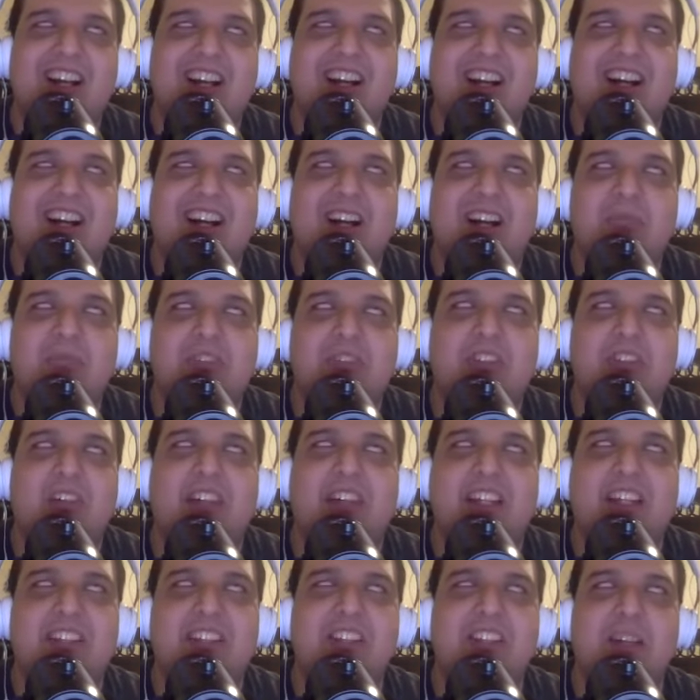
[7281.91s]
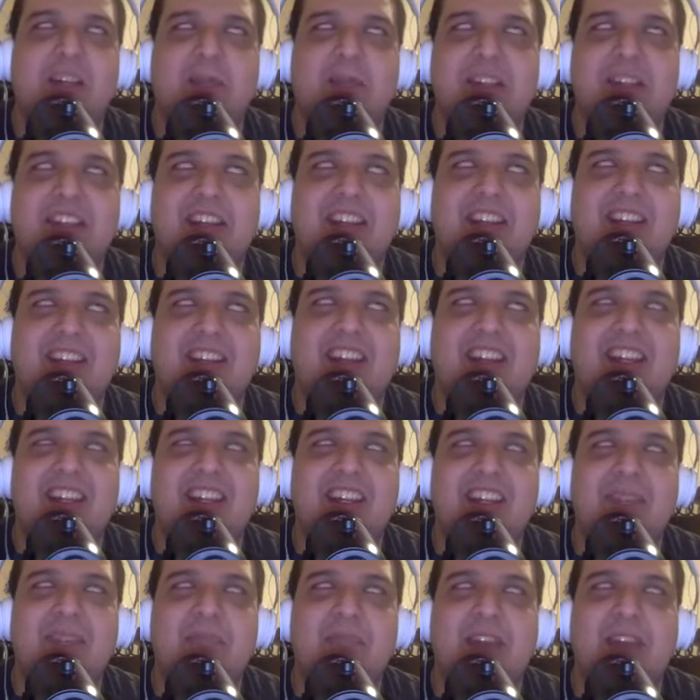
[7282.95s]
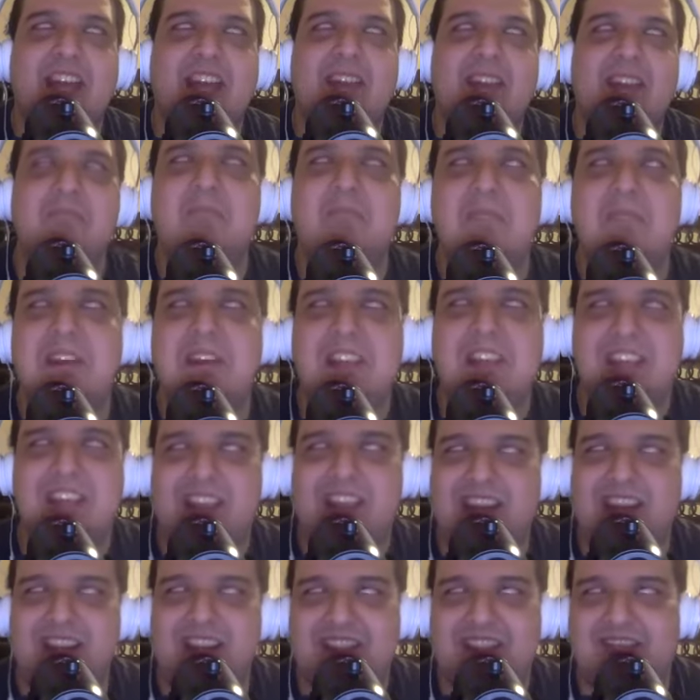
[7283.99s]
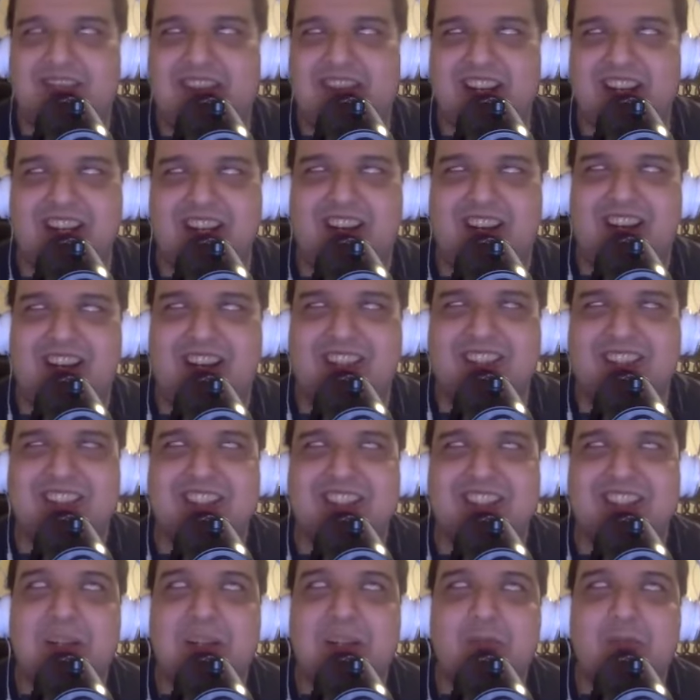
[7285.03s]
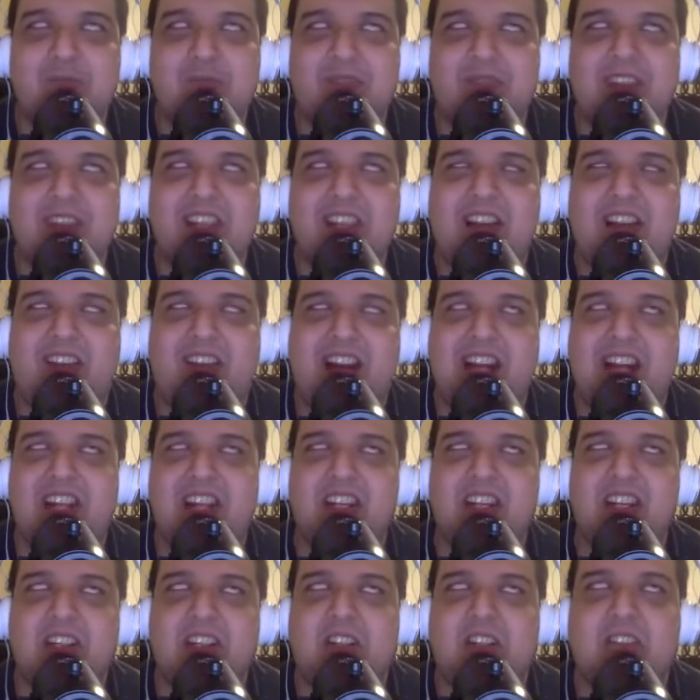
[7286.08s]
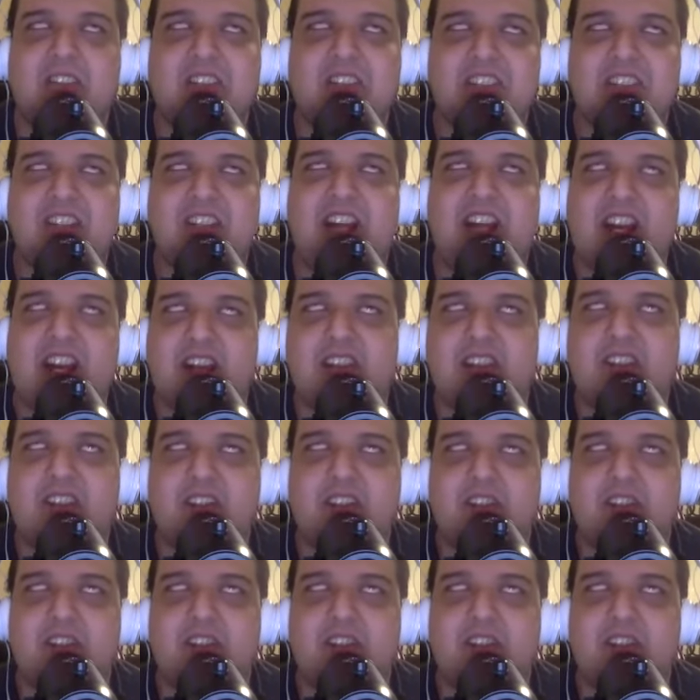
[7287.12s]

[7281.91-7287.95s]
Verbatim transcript: Um, so, ladies and gentlemen, he bet me twenty dollars. Now I need to go decide. Do